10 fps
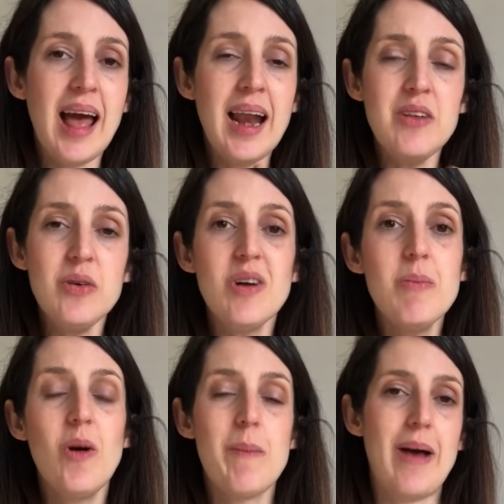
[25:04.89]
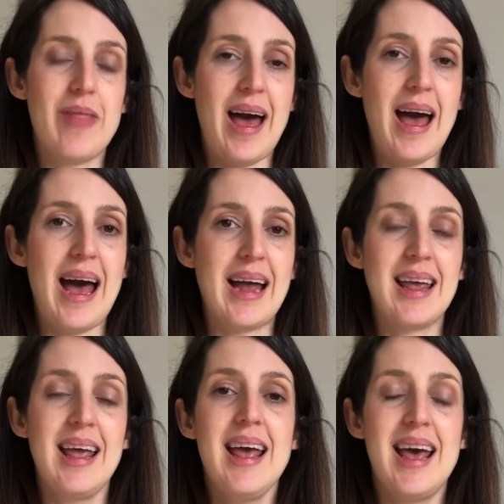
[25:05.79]
And I talk more about that
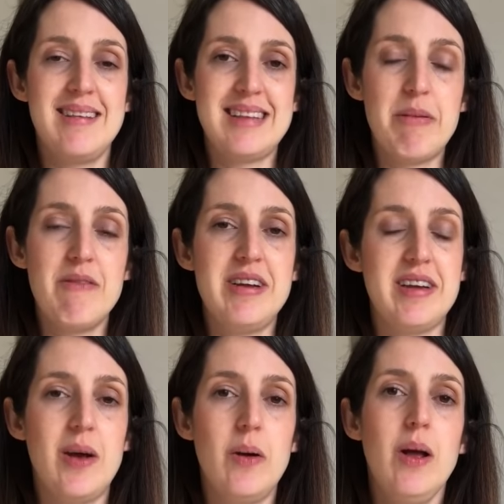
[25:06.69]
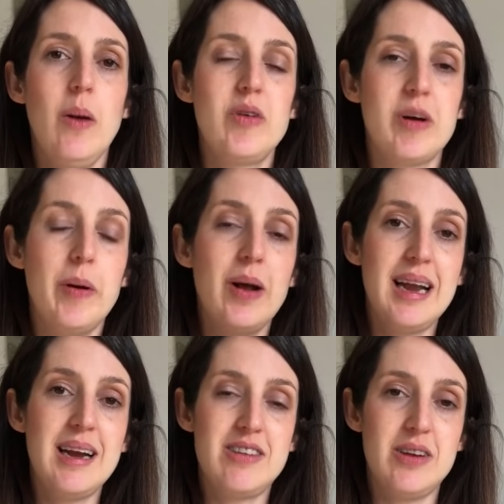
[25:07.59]
hack in a separate video, which I'll put a
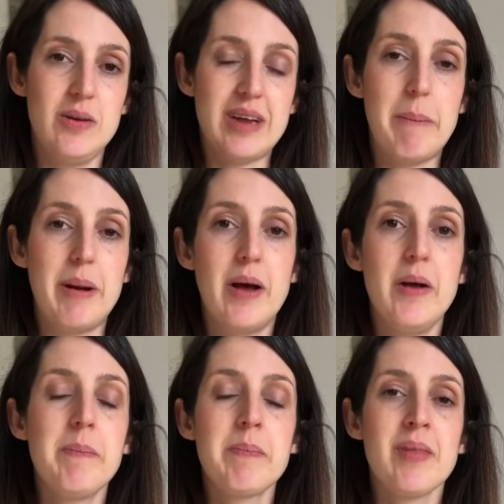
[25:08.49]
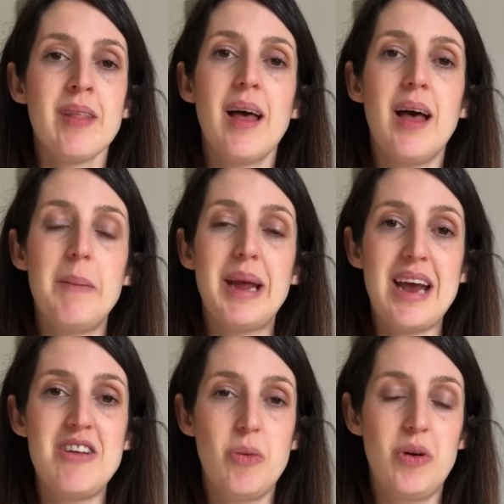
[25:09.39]
link to down below um, in
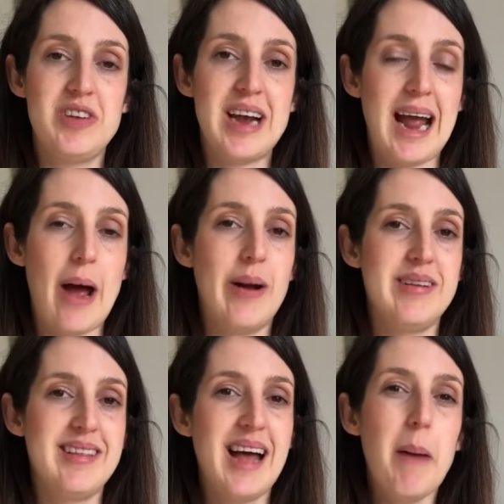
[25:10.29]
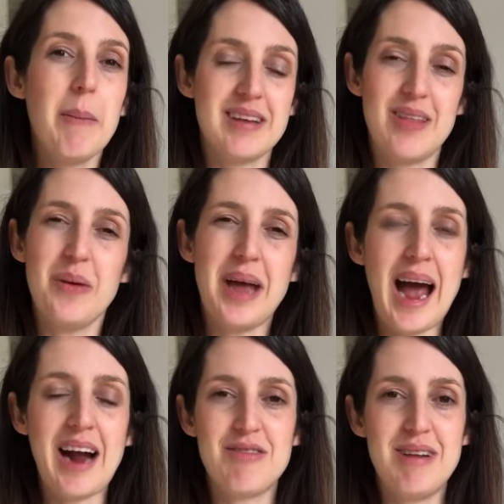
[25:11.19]
case you want to check out how I did that because I thought it
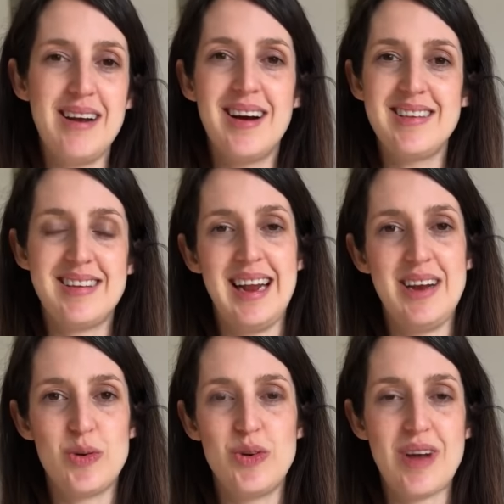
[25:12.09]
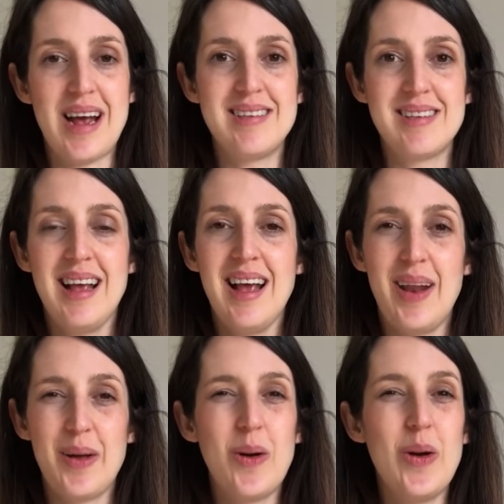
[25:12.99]
hacked really nicely into a dress
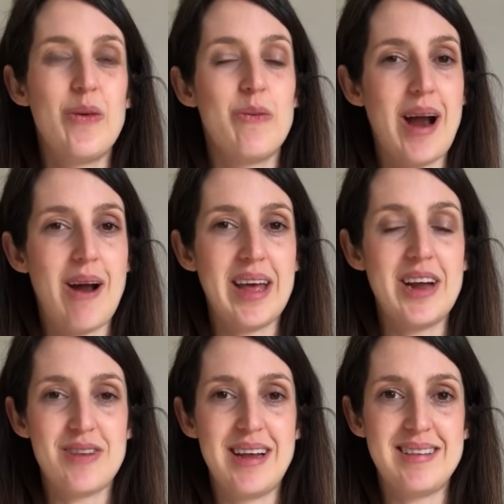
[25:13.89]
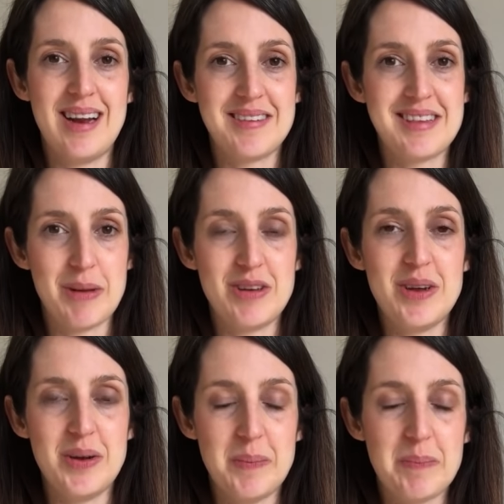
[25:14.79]
and I got a lot of wear out of that dress last summer
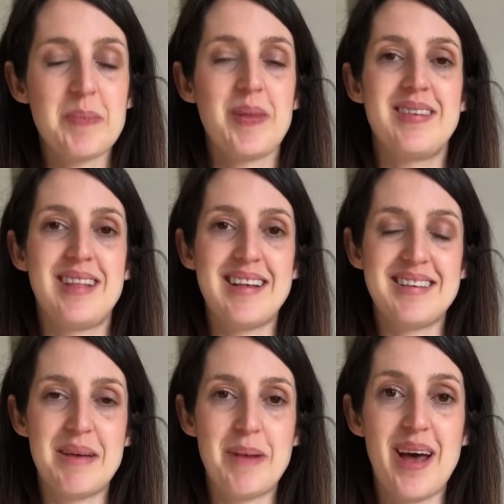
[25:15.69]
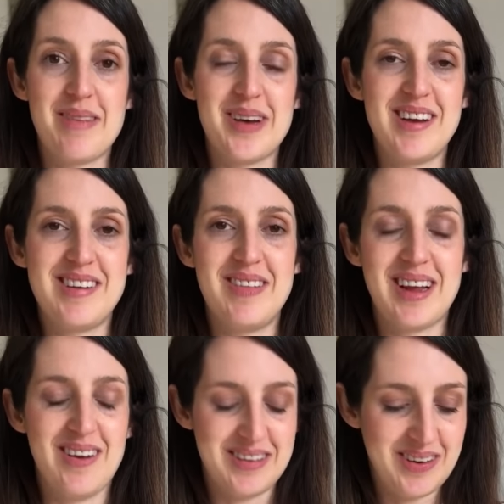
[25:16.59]
too. So that's uh, my other version of the
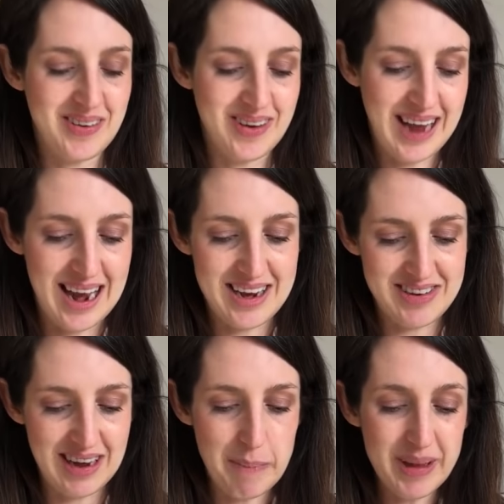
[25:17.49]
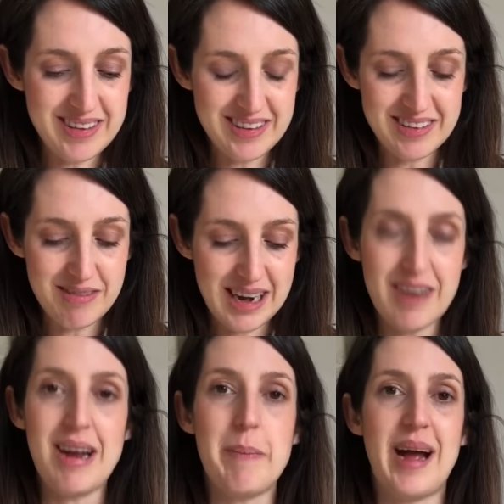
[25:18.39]
Closet Core Kalle shirt but it's just a really
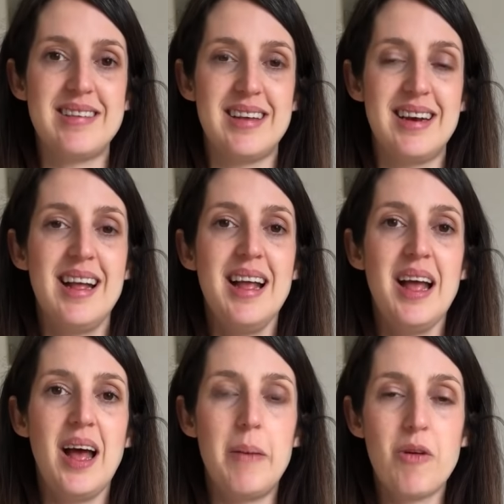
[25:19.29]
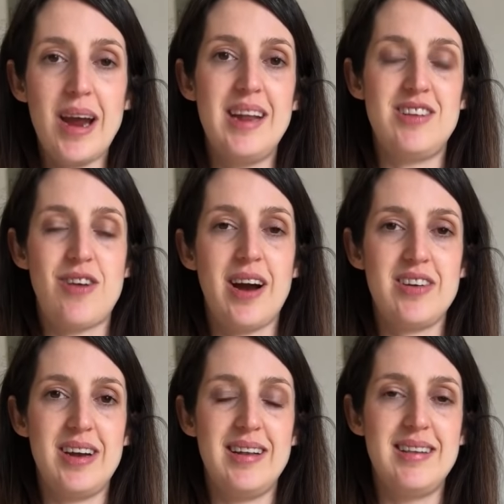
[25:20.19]
great pattern, um, great
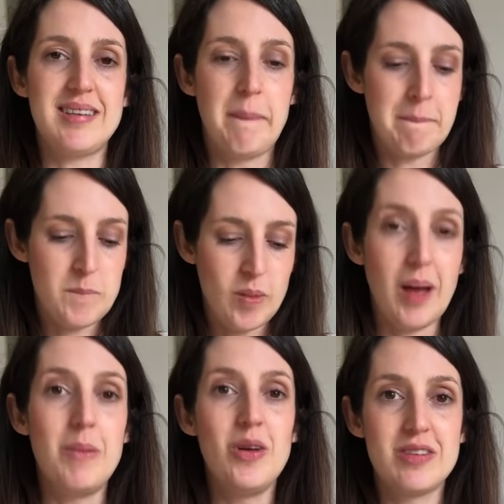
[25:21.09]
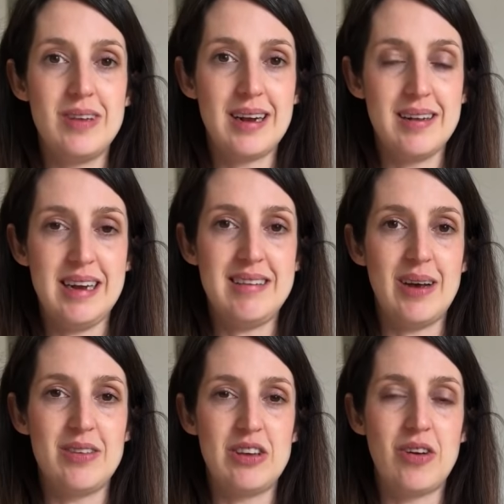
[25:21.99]
instructions, um, lots of little
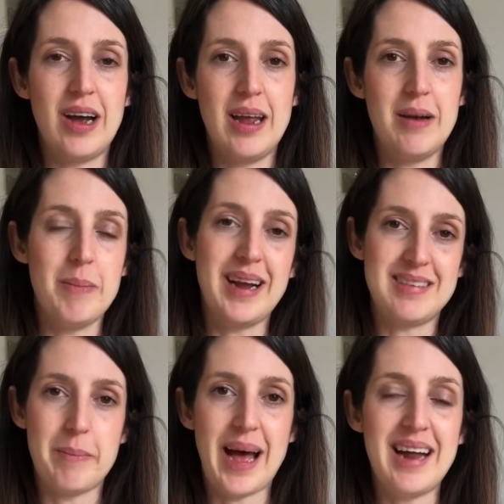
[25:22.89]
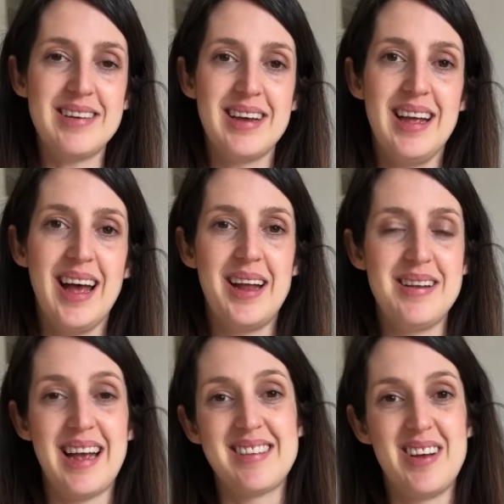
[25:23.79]
details to try and mix and match
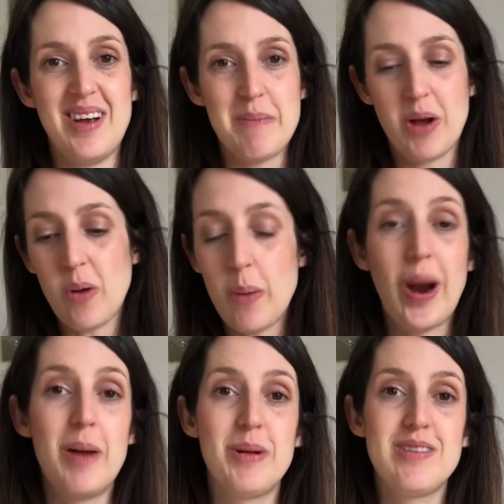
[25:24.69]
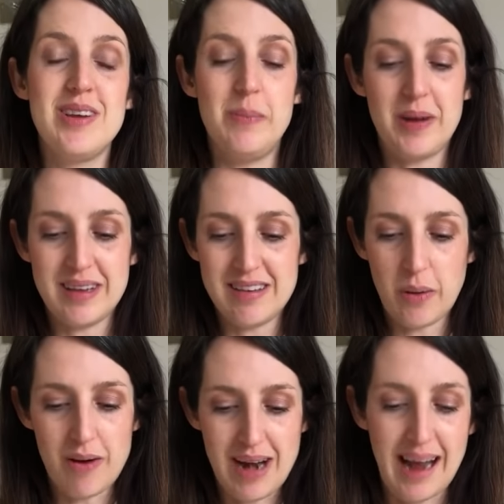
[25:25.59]
and yeah so um, and quite wearable too because it is
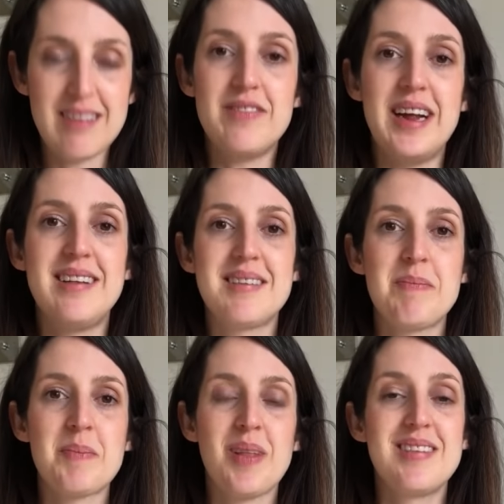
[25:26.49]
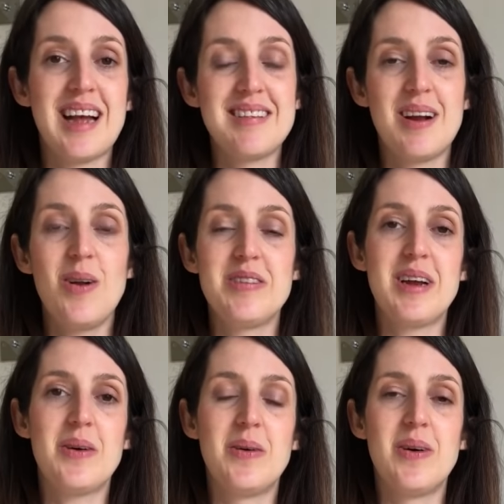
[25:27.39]
quite a relaxed fit. So that's the
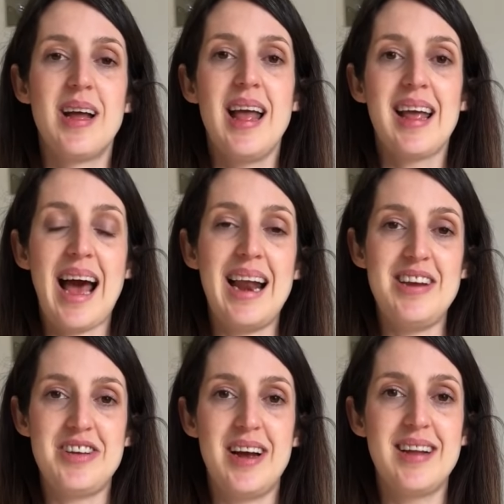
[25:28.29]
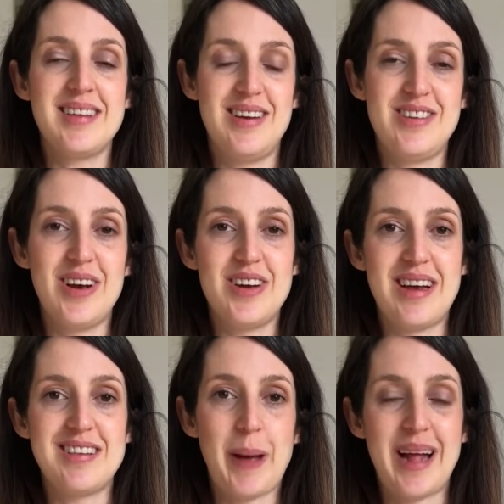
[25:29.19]
Closet Core Kalle shirt and shirt
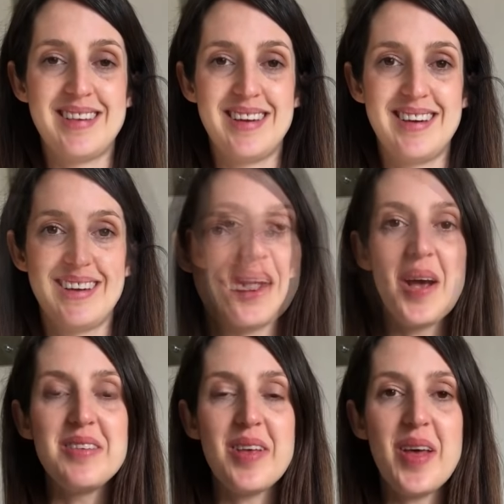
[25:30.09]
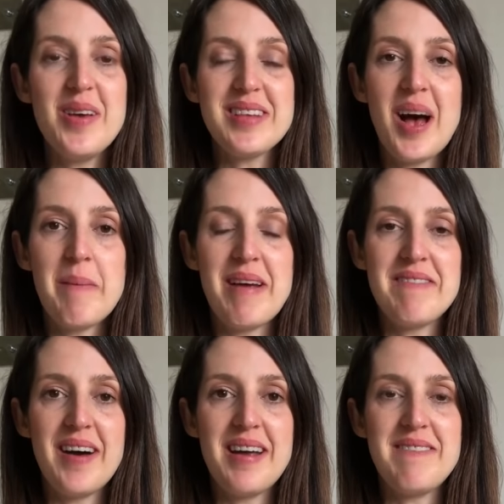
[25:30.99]
dress pattern. So those are my
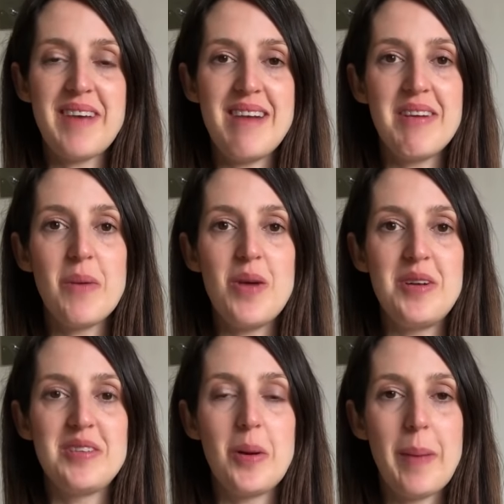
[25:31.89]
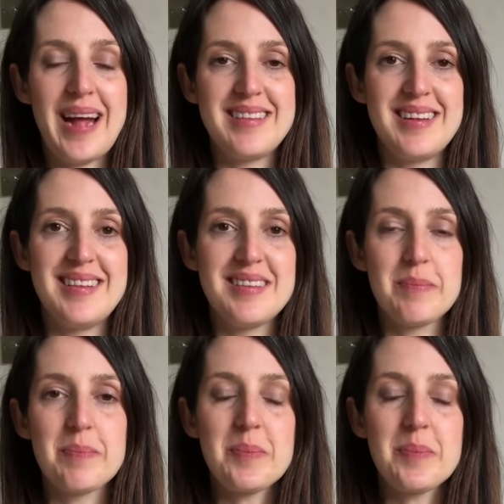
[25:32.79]
five favourite woven top patterns.